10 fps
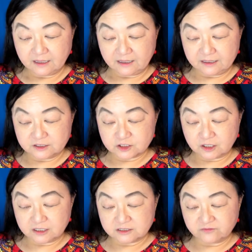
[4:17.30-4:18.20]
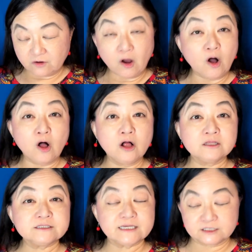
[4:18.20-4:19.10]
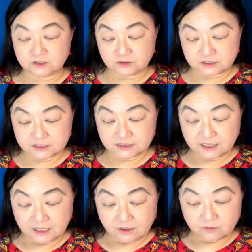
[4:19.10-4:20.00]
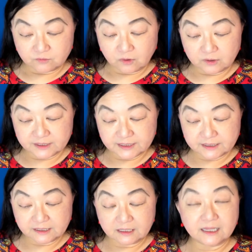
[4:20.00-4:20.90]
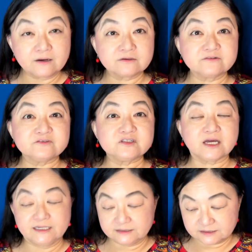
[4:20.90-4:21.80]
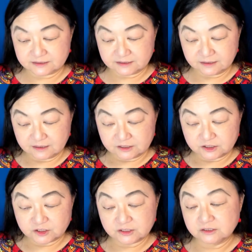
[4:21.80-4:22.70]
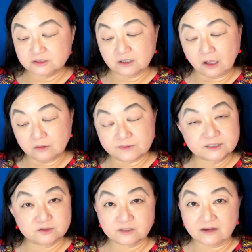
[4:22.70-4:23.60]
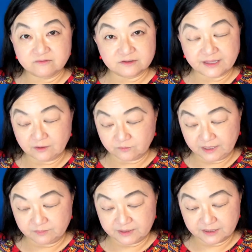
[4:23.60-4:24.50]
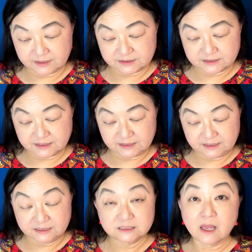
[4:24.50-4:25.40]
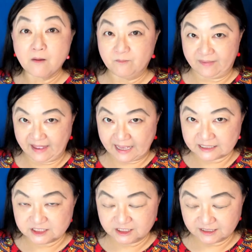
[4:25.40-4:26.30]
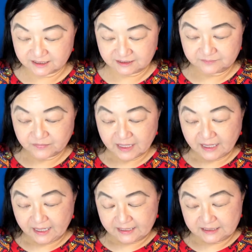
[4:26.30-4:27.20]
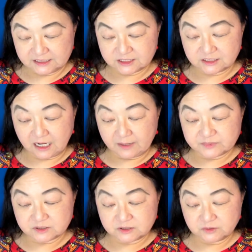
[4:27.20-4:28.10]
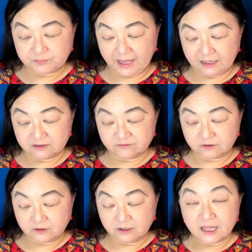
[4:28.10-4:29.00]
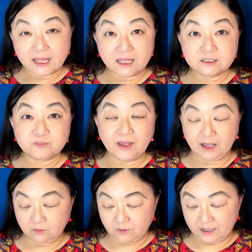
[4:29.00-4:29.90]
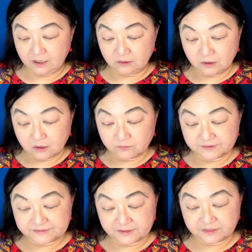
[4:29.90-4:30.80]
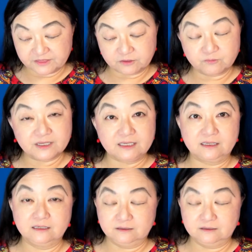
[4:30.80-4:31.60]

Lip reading: in charge of all deserts, rolling in a cloud of dust. Jinns always travel that way because it is magic. And he stopped to palaver and powwow with the three.